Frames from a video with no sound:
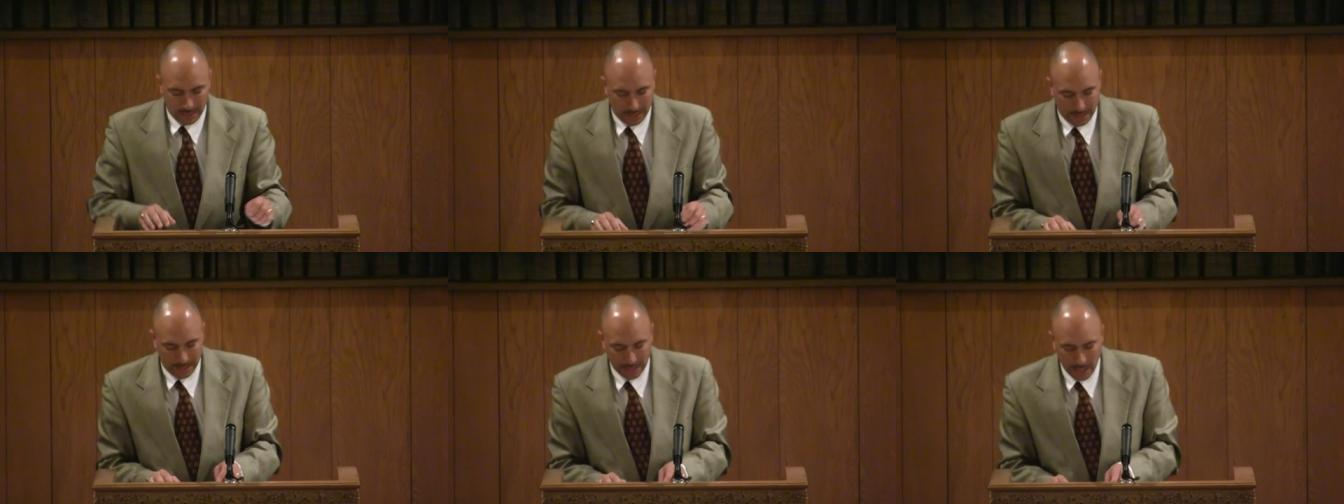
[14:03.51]

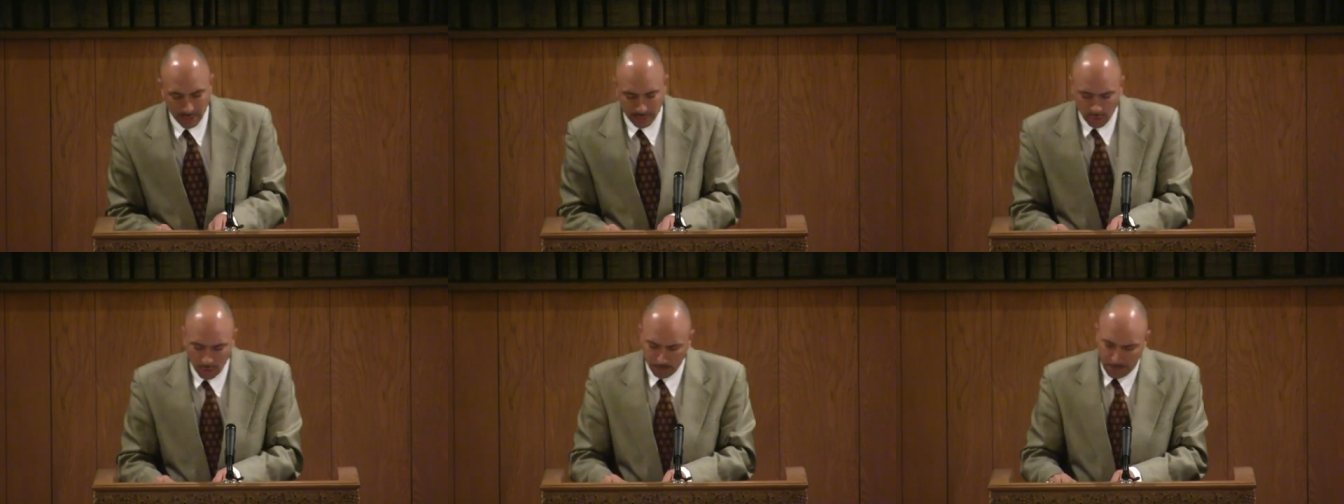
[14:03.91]
He goes
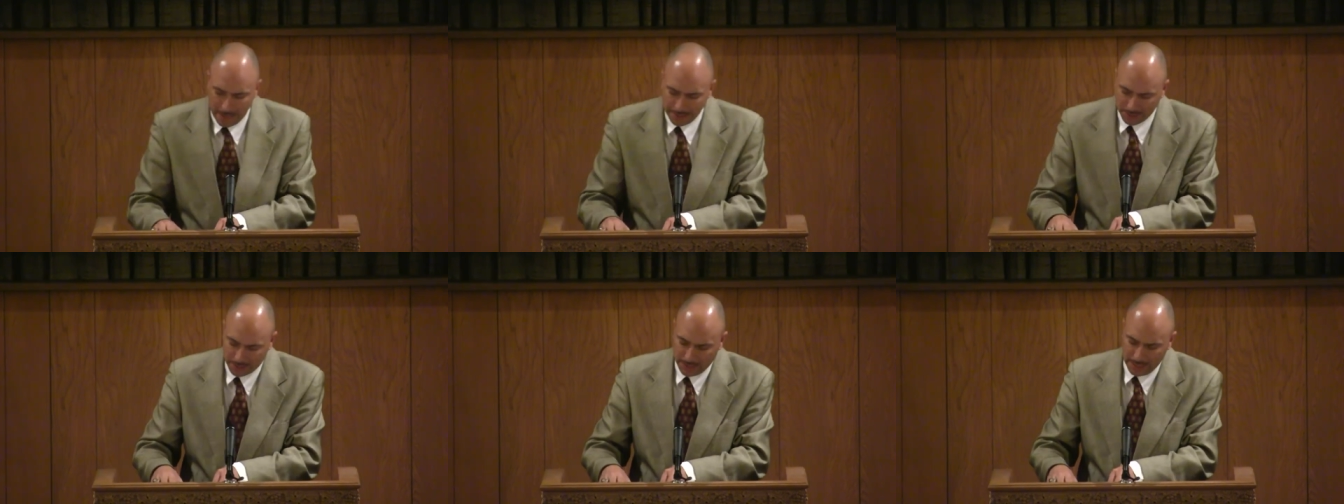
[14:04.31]
on on
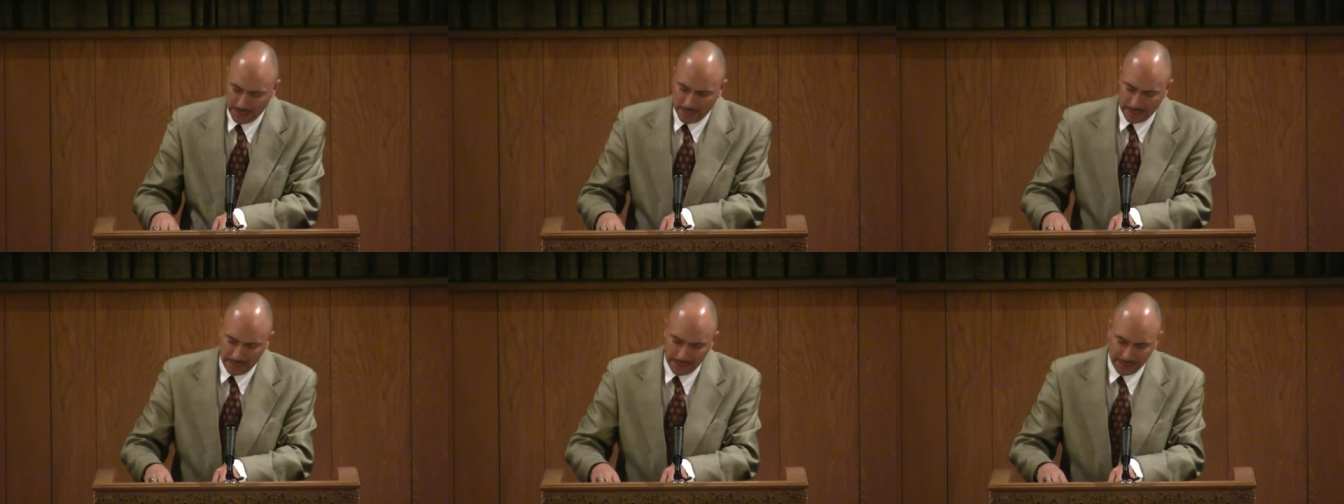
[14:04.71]
page
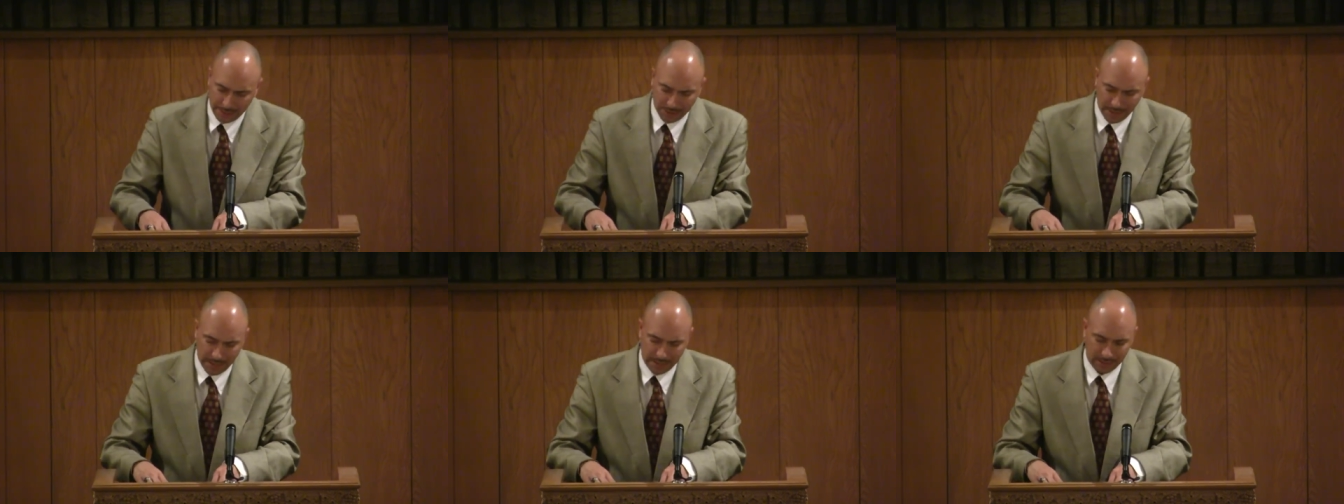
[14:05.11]
10 and he
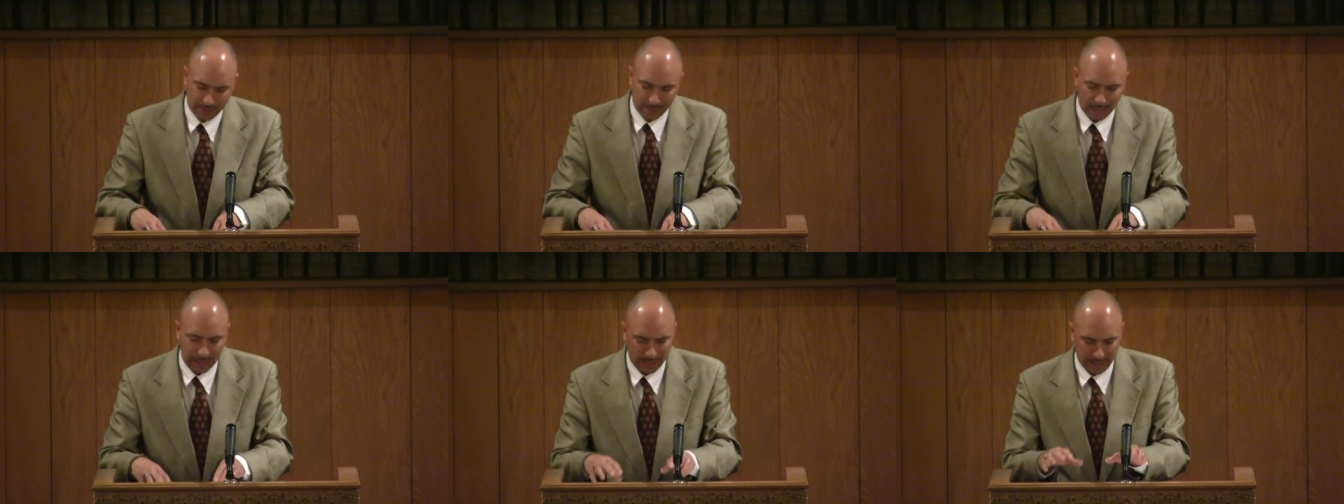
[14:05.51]
says,
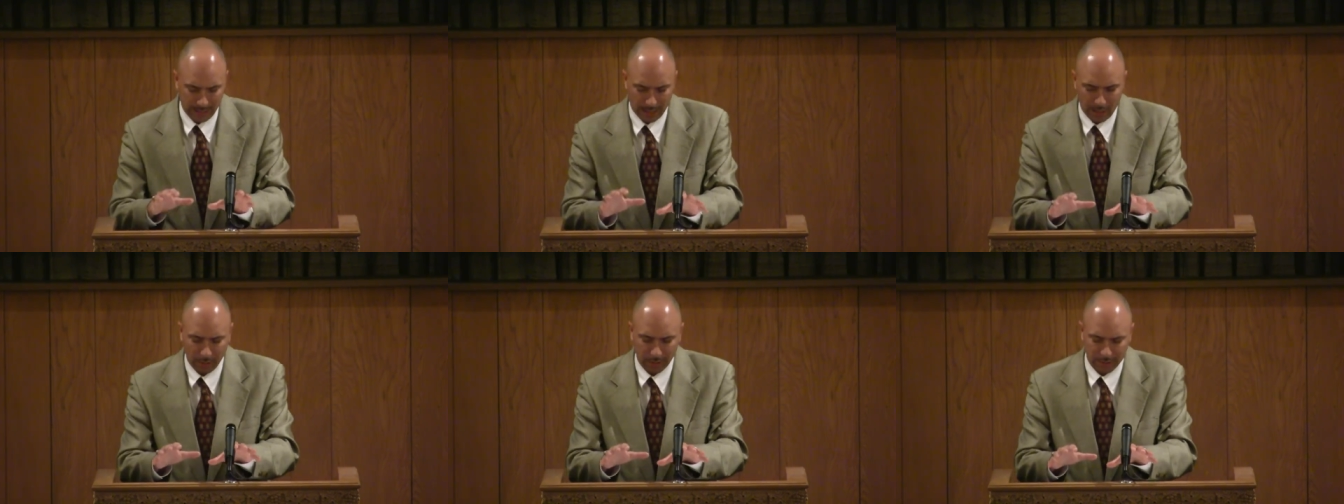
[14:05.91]
now, now
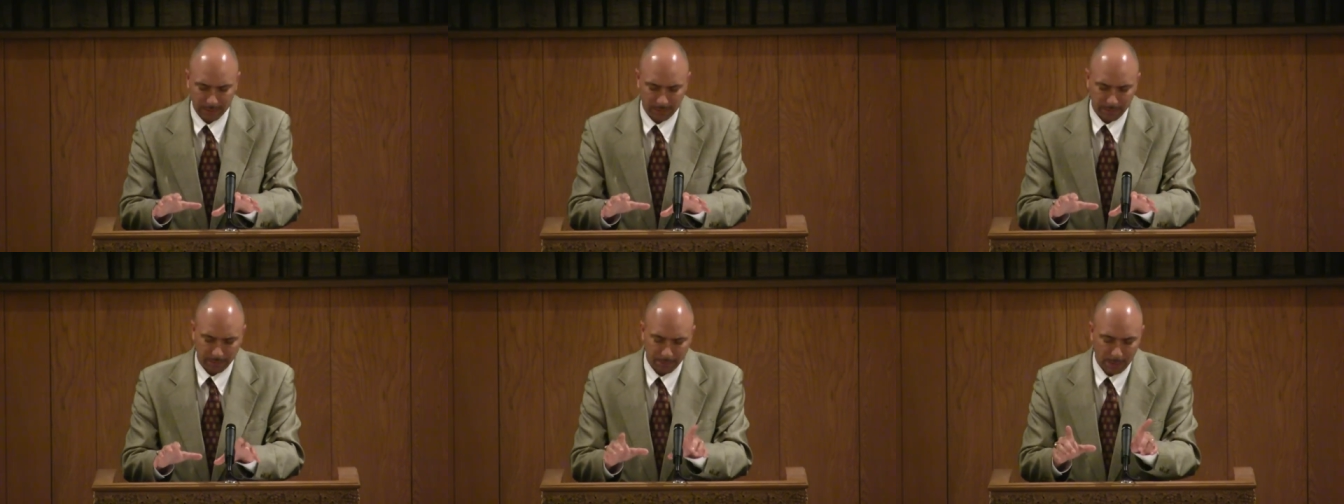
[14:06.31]
notice
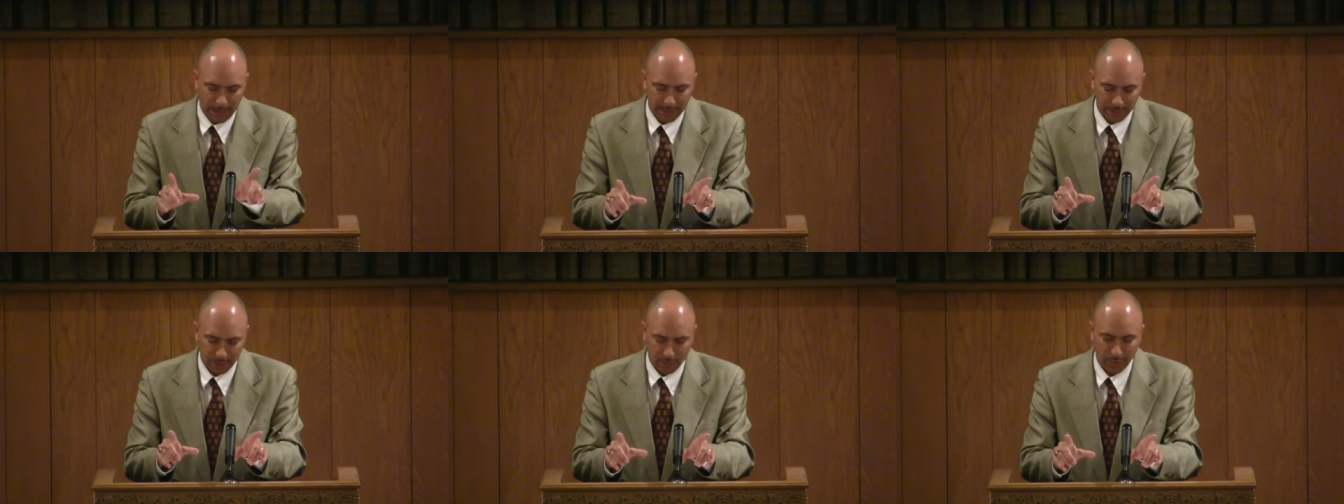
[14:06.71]

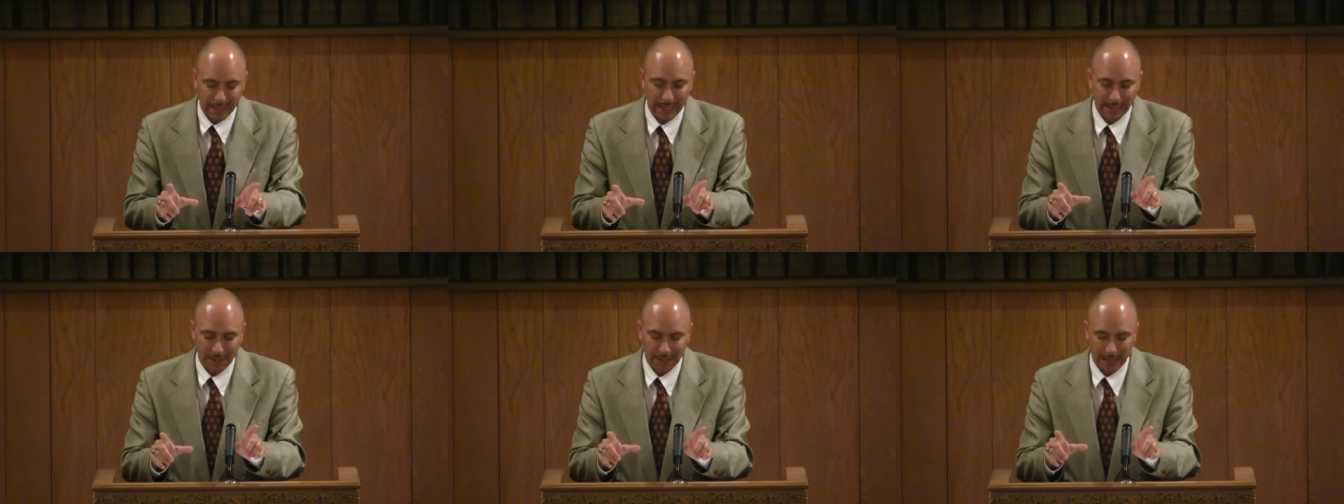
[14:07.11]
page 3,
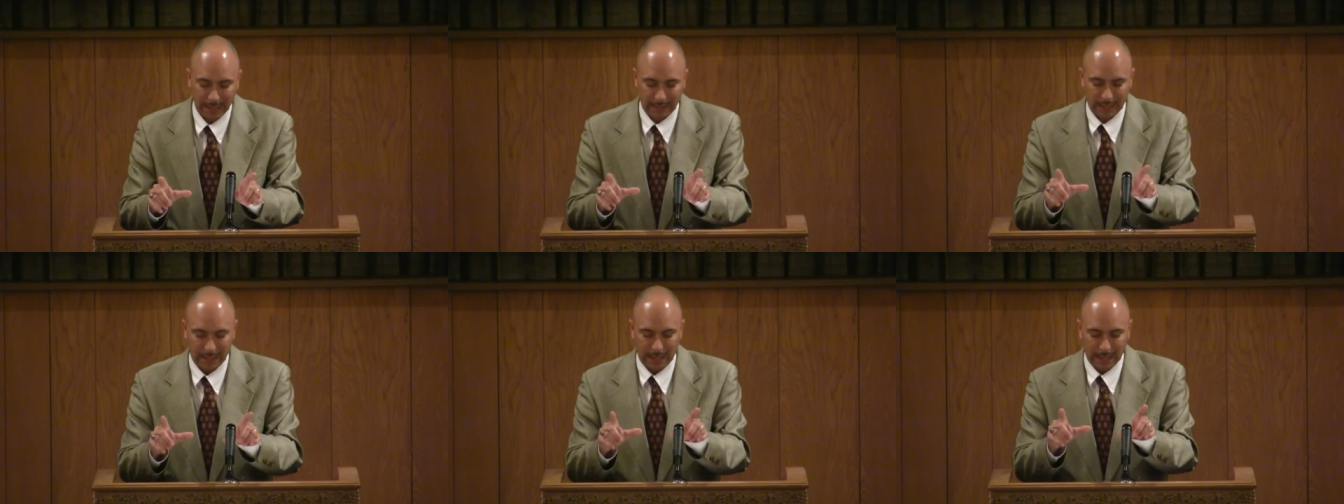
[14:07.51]
he said
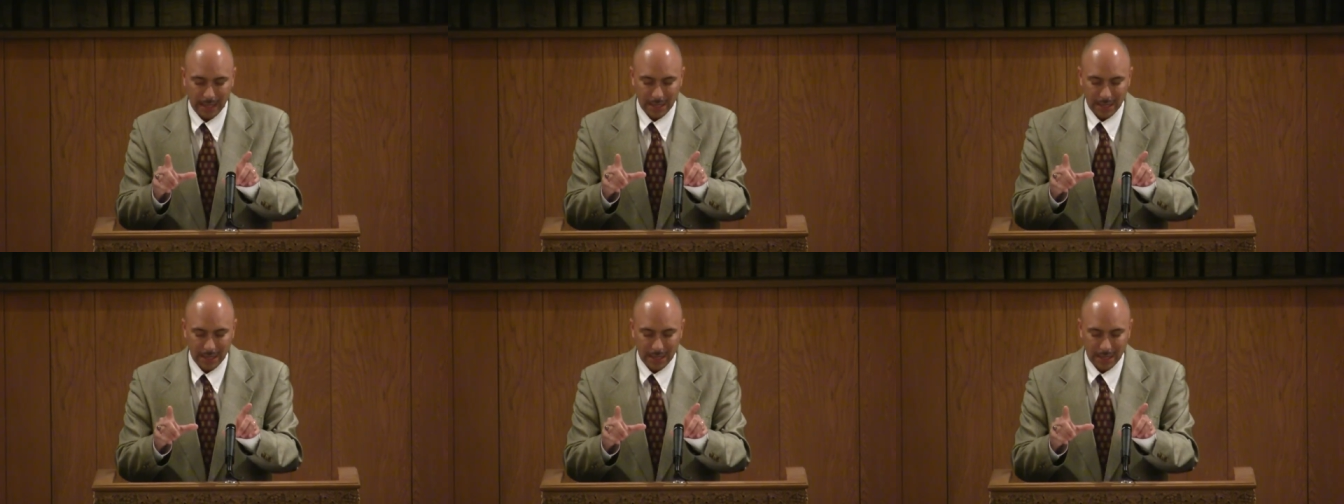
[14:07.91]
that